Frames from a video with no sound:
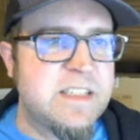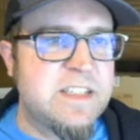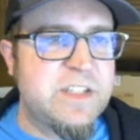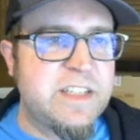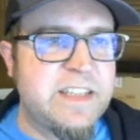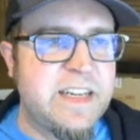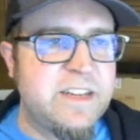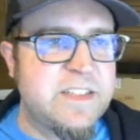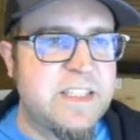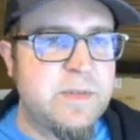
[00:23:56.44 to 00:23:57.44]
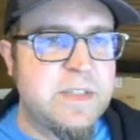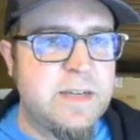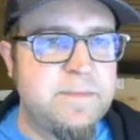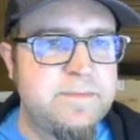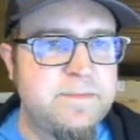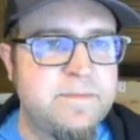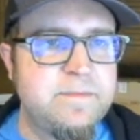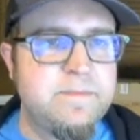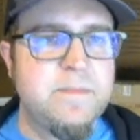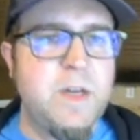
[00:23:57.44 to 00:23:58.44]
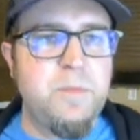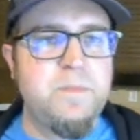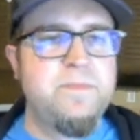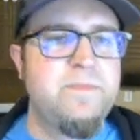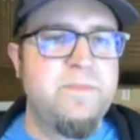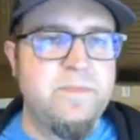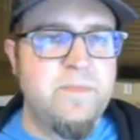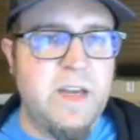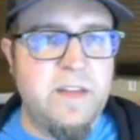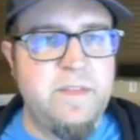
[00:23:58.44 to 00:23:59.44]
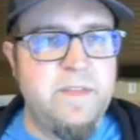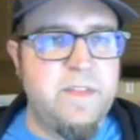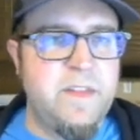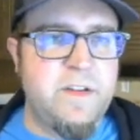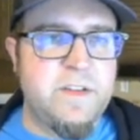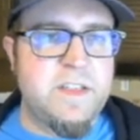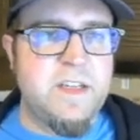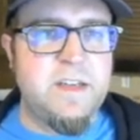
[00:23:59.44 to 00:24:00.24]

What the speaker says: check that out and see what's up. Oh, there's